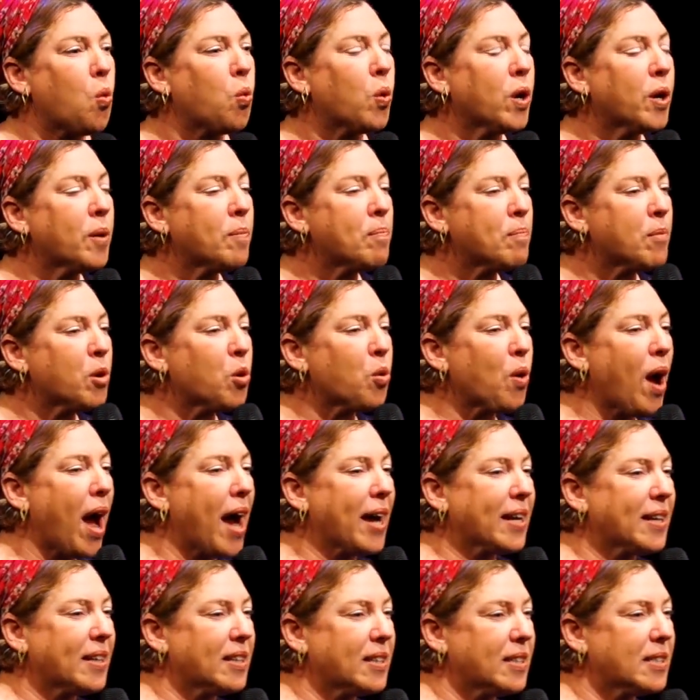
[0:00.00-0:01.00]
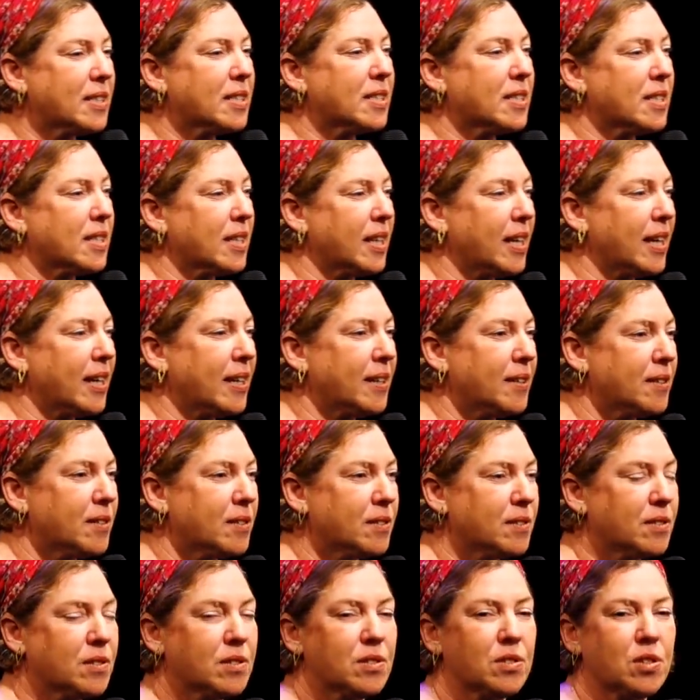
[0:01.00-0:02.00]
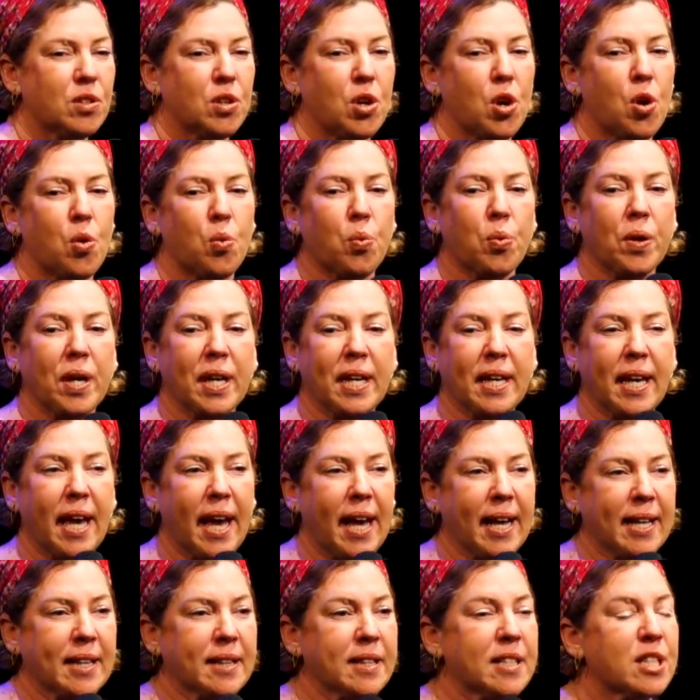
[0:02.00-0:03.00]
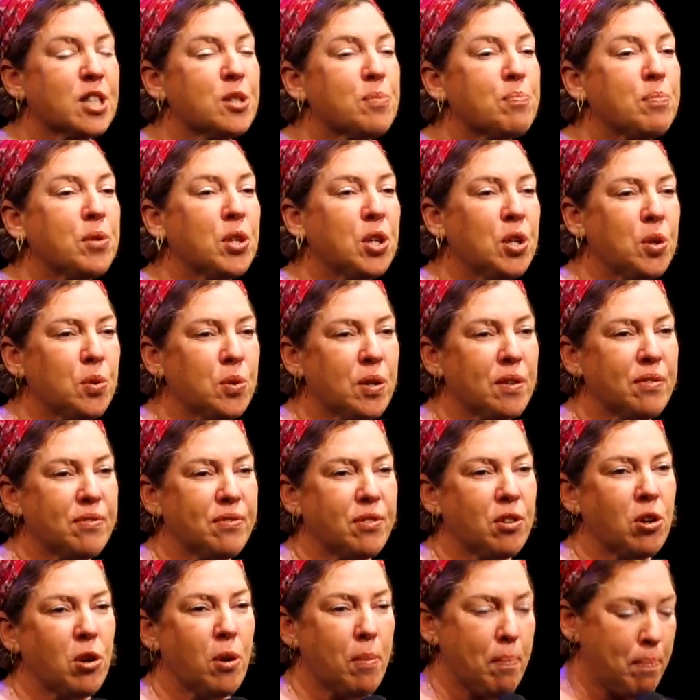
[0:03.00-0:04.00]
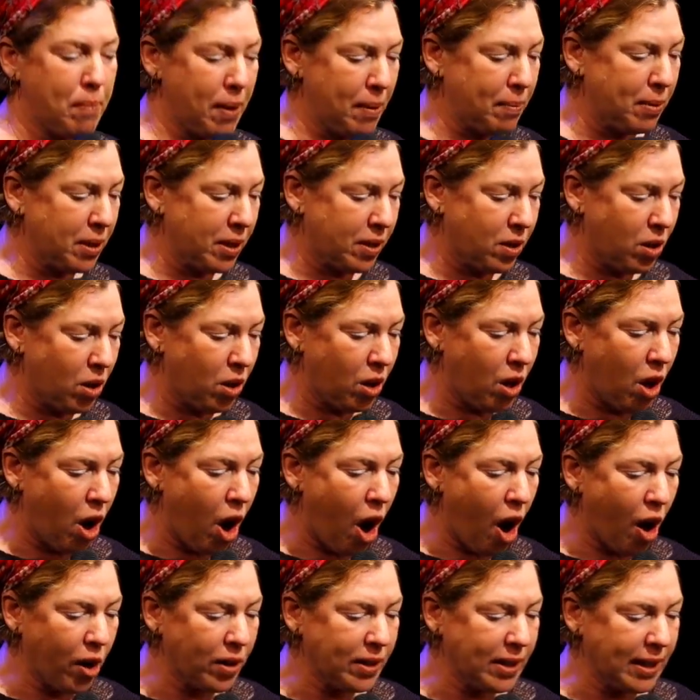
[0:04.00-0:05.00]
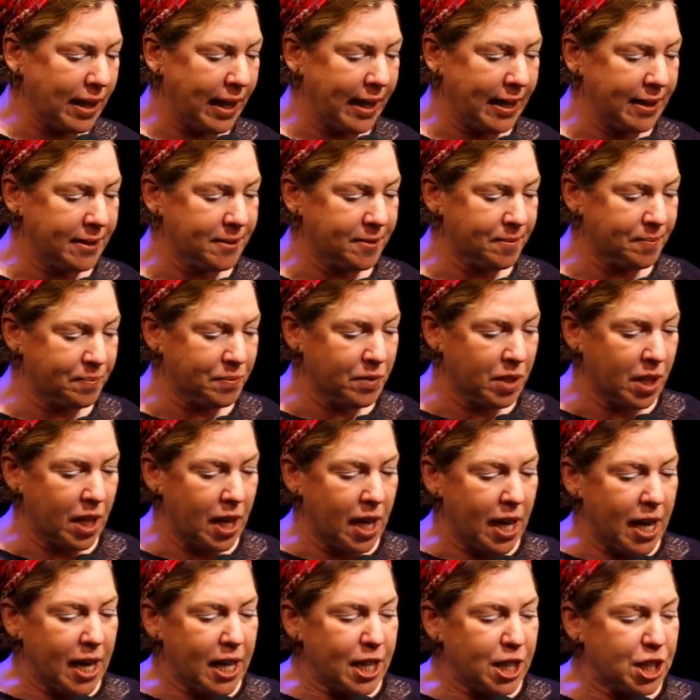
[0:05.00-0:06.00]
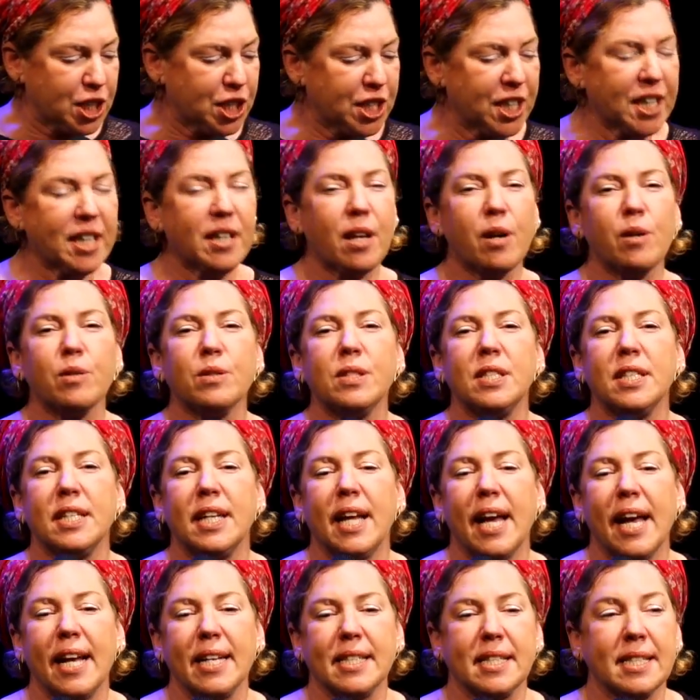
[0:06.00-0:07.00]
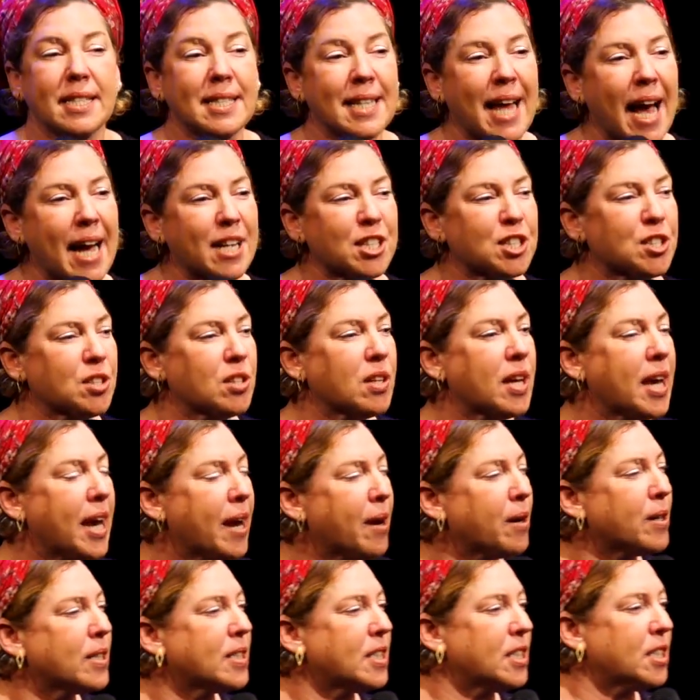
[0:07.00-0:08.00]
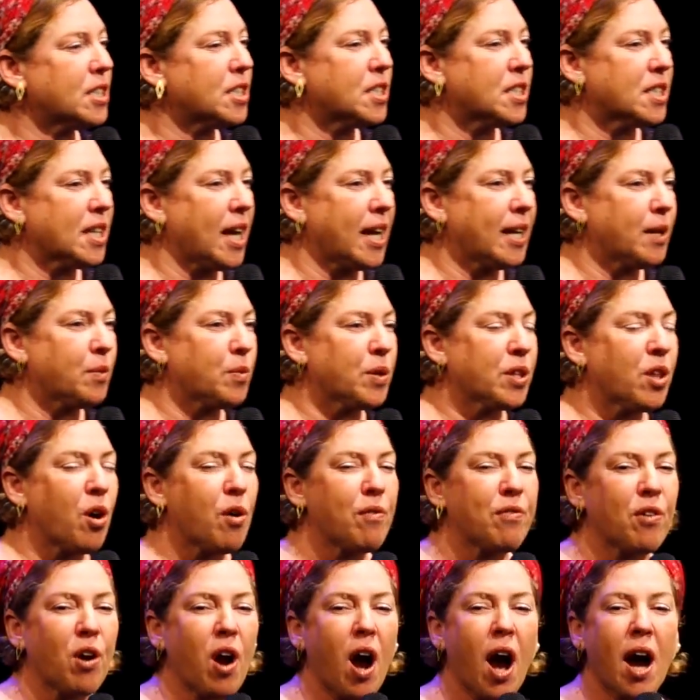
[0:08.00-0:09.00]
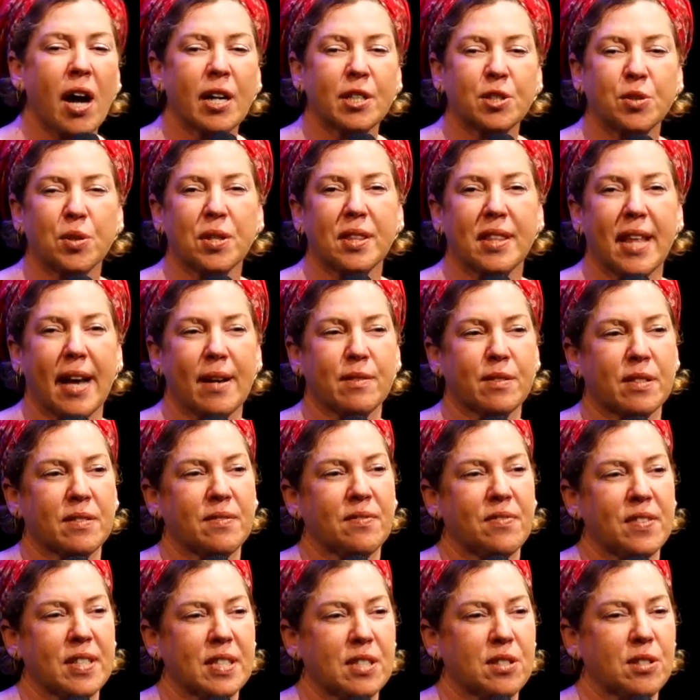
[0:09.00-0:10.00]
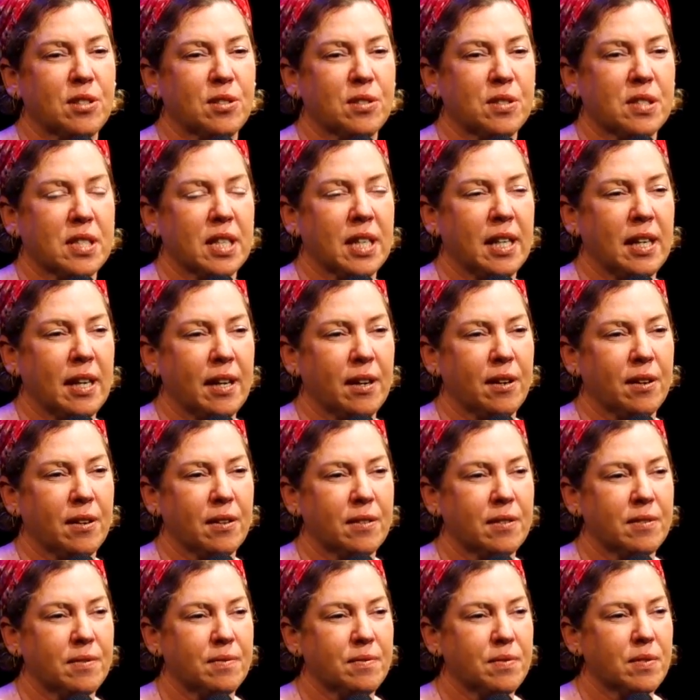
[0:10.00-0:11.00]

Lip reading: we miraculously regained this beautiful biblical heartland. Shiloh today is a national heritage site with over 100,000 visitors a year.